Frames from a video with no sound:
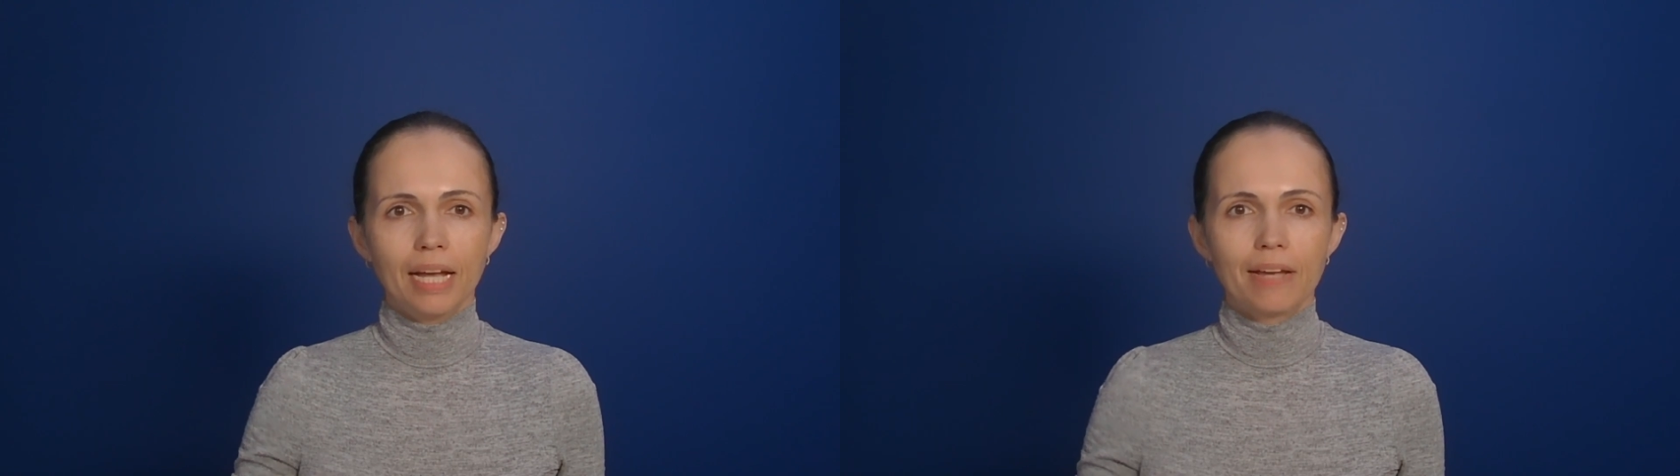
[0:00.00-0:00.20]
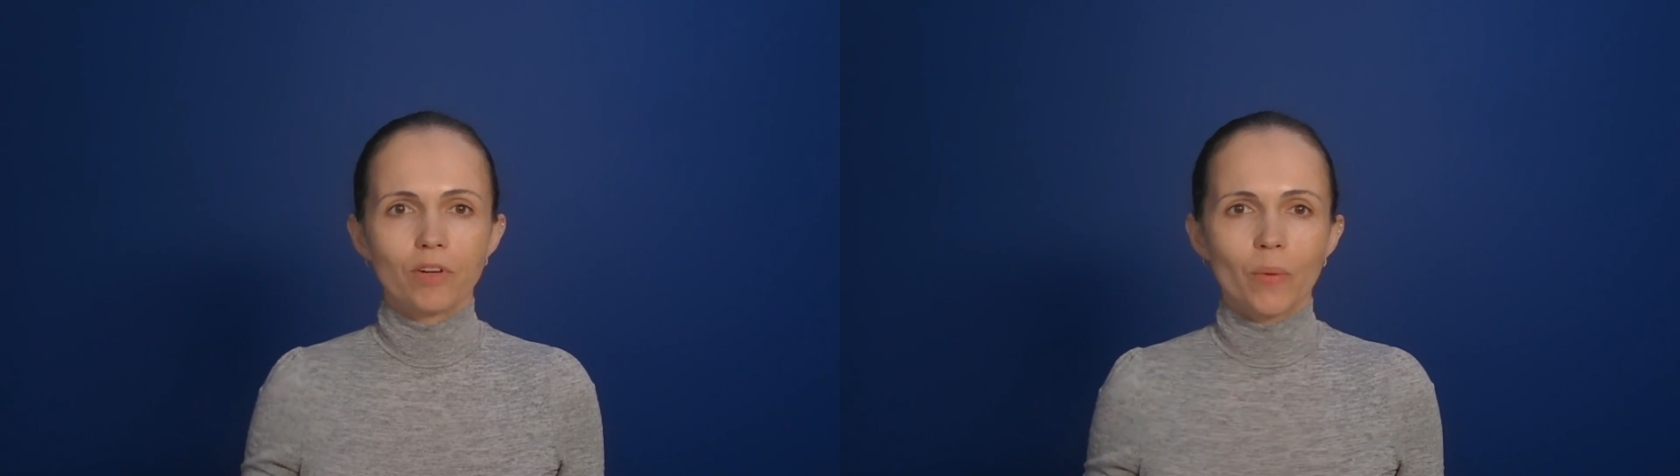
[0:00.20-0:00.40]

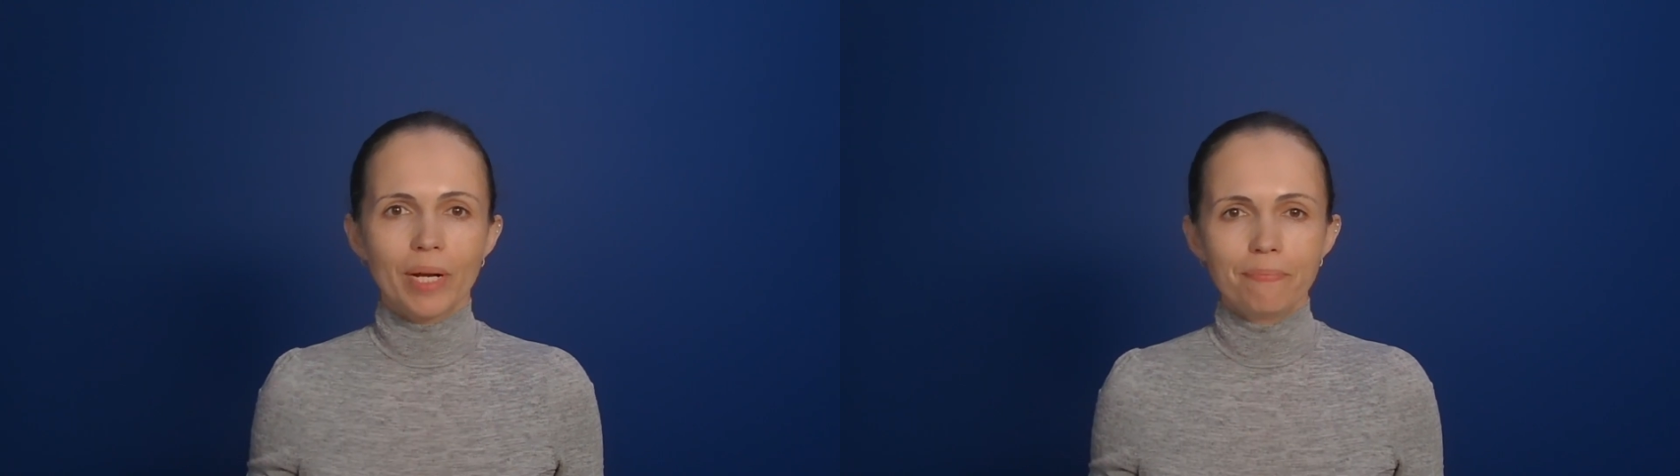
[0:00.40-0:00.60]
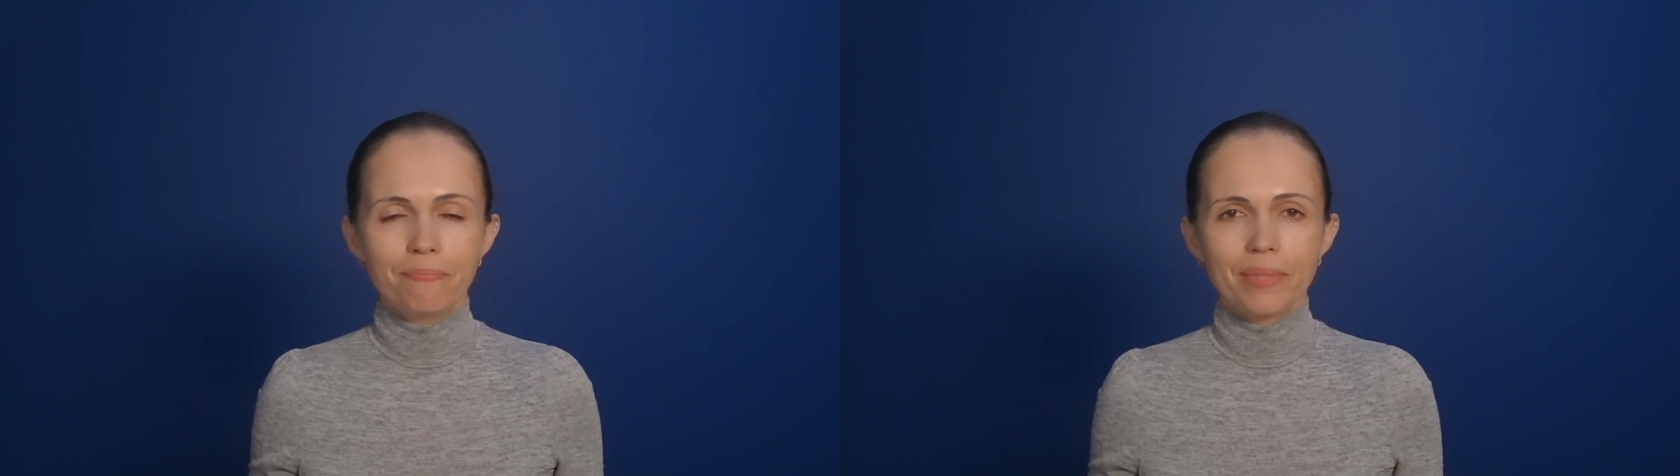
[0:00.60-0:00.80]
Hi
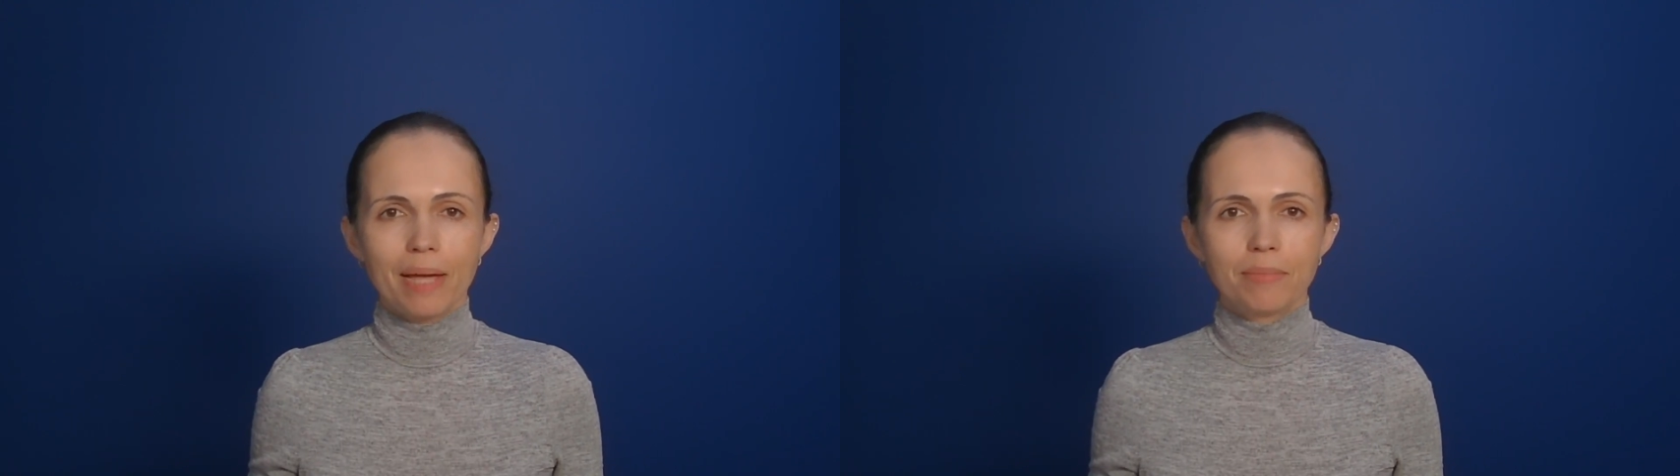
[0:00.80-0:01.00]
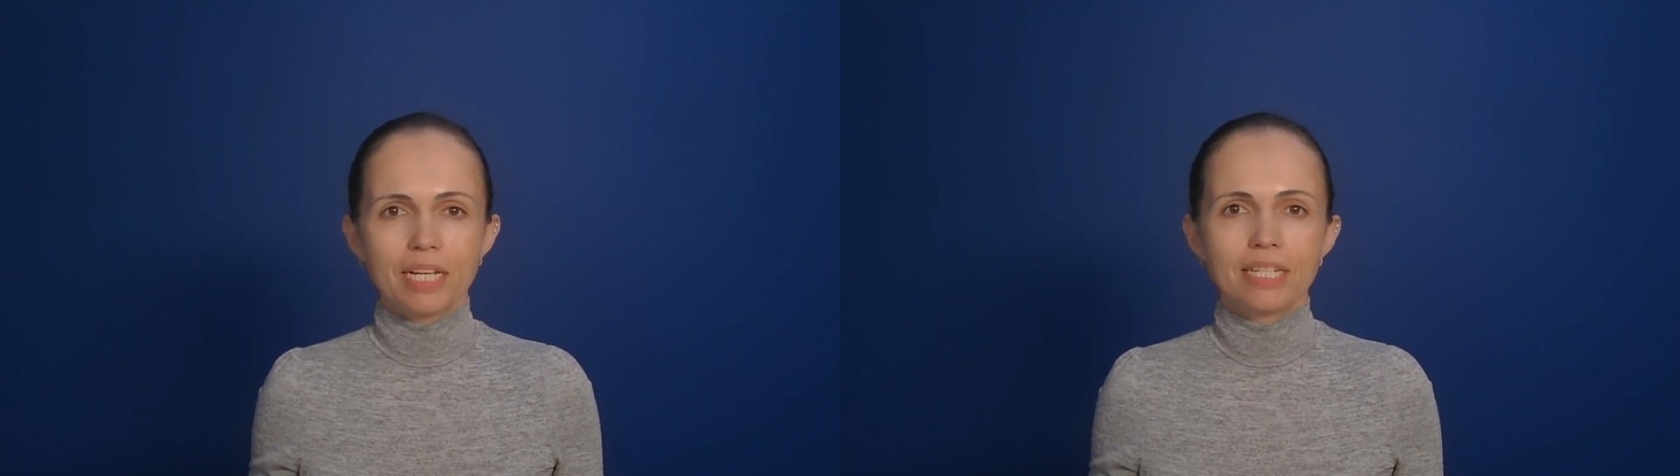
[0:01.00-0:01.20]
everyone,
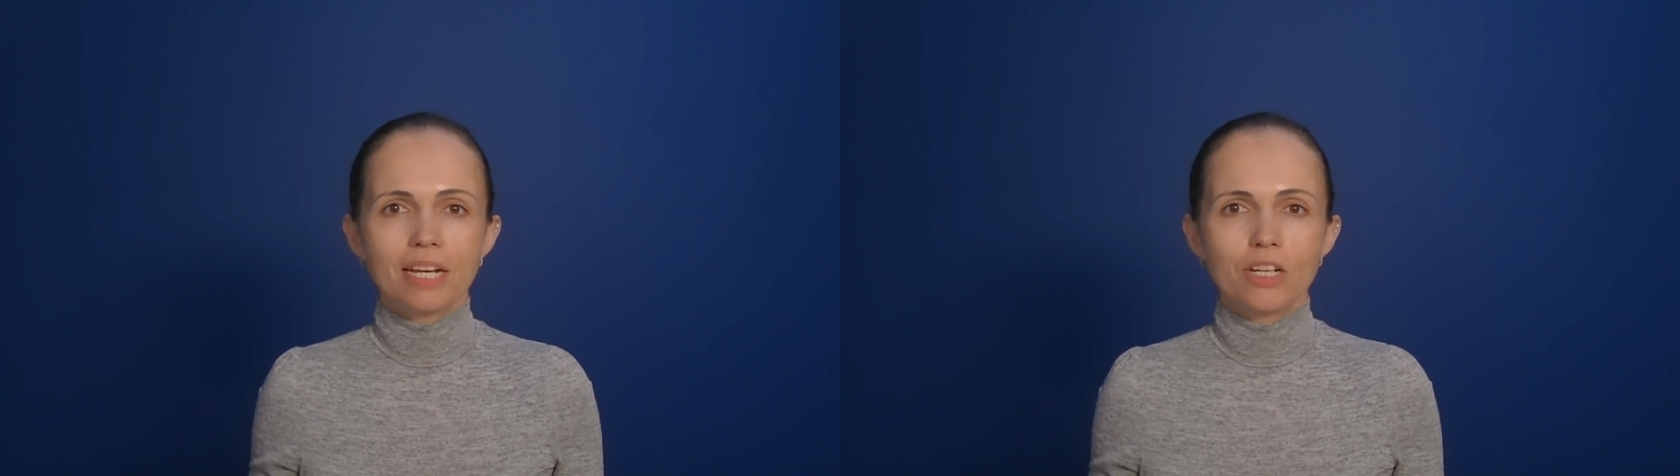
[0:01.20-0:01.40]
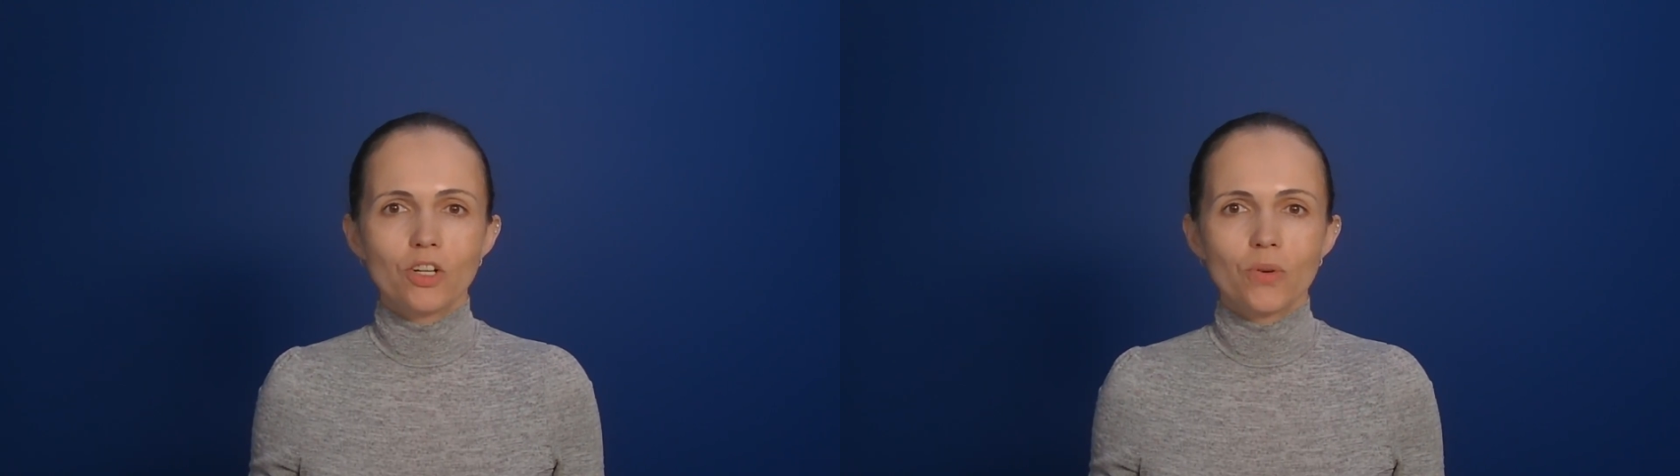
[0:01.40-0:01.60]
I'm
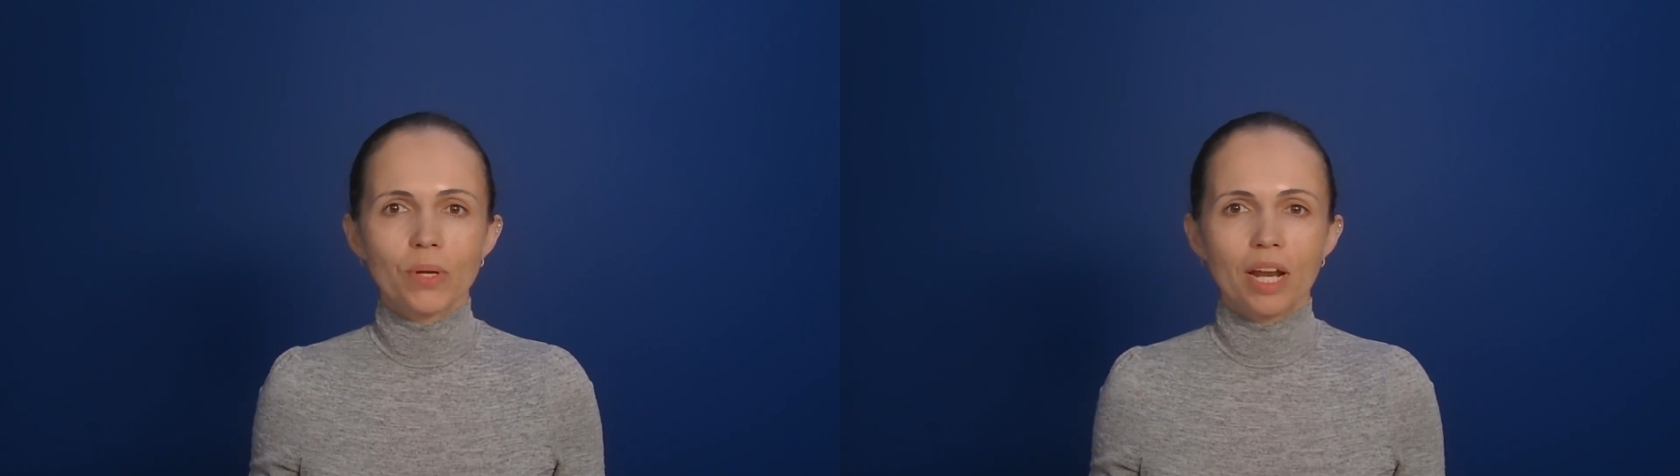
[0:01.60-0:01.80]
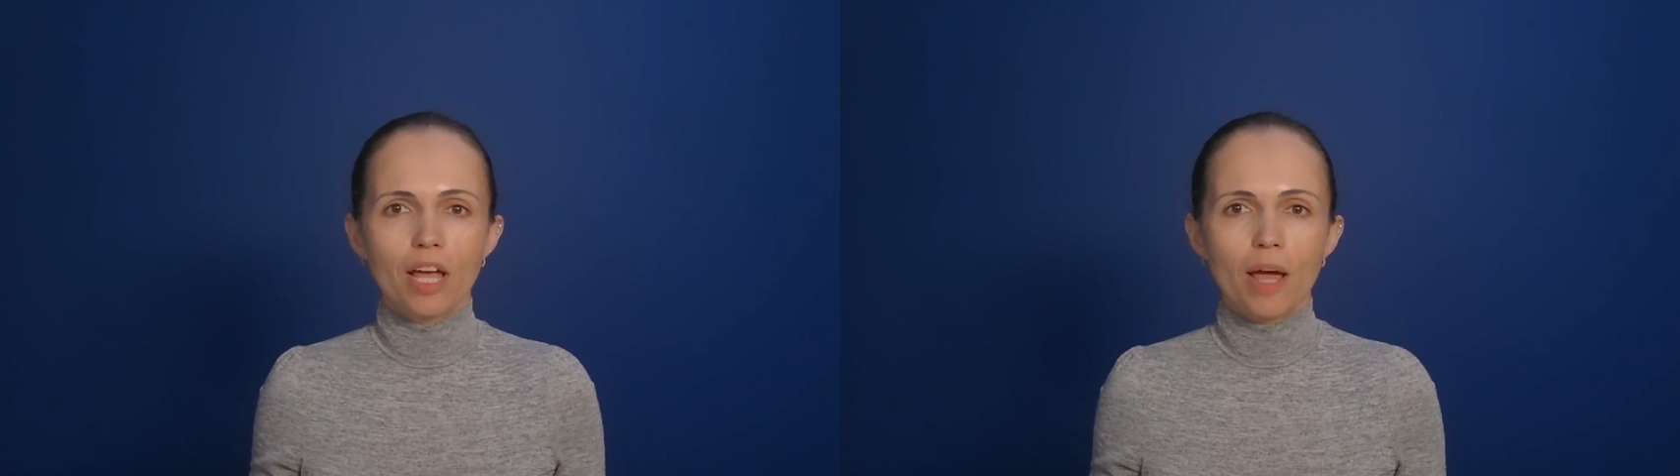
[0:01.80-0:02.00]
Tatiana
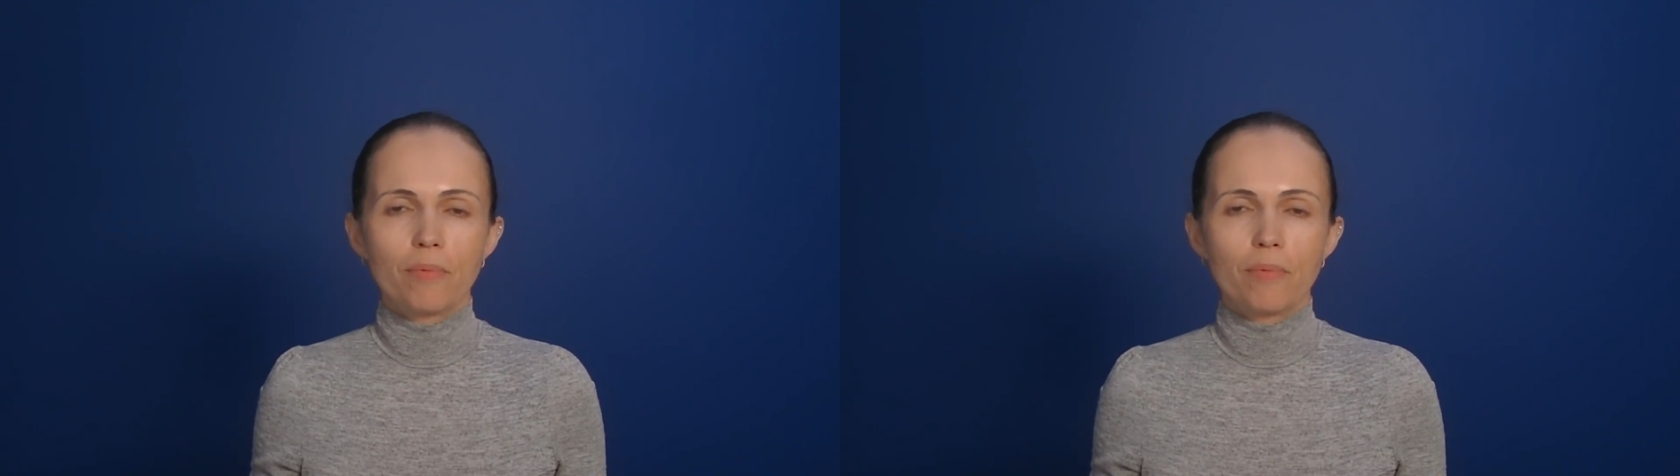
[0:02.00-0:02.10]
Derugina,